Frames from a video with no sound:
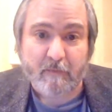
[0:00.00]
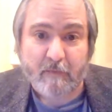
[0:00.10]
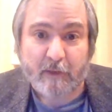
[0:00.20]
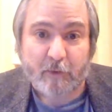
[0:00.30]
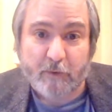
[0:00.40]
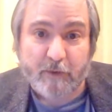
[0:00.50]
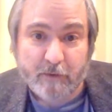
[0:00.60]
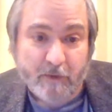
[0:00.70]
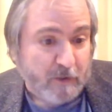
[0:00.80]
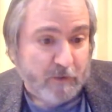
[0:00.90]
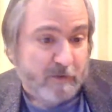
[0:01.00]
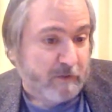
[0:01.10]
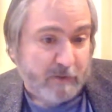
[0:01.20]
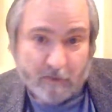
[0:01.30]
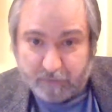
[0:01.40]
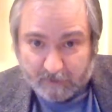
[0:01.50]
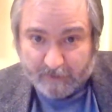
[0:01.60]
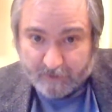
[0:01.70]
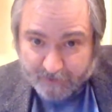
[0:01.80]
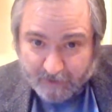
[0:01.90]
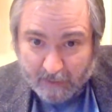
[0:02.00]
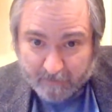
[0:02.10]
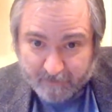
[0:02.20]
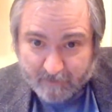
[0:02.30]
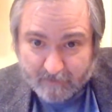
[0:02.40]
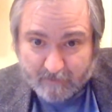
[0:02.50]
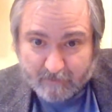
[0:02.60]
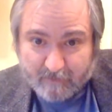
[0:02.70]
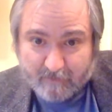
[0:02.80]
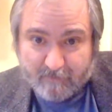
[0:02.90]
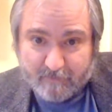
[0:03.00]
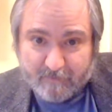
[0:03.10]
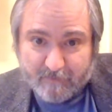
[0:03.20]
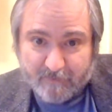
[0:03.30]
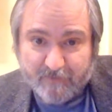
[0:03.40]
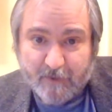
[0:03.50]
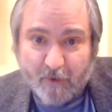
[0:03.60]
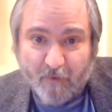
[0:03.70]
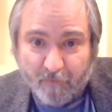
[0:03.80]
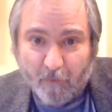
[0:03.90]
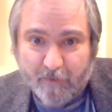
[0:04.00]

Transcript: And you can, you can then play this tape, this video for